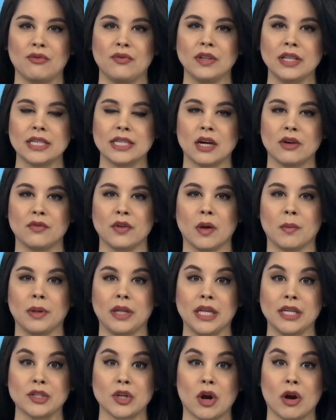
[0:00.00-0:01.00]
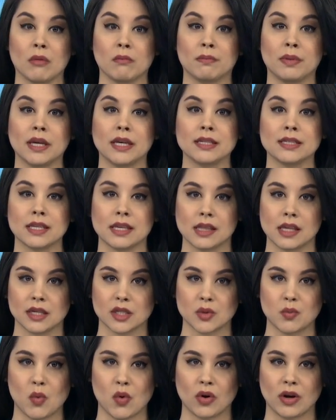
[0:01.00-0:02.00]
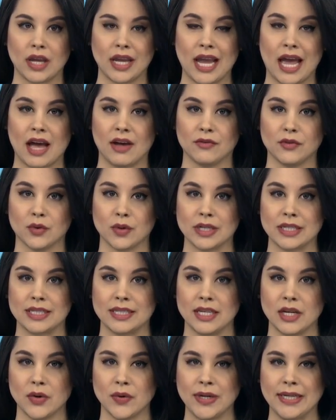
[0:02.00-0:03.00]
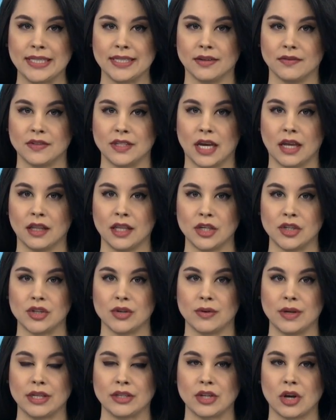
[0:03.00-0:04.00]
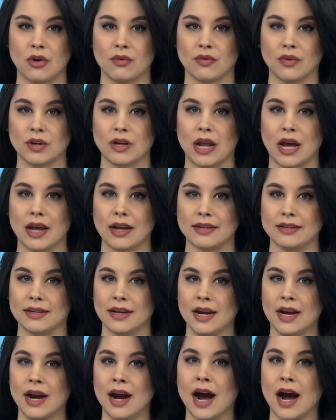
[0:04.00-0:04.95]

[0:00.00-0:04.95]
Philadelphia police are busy this morning after a series of deadly shootings overnight.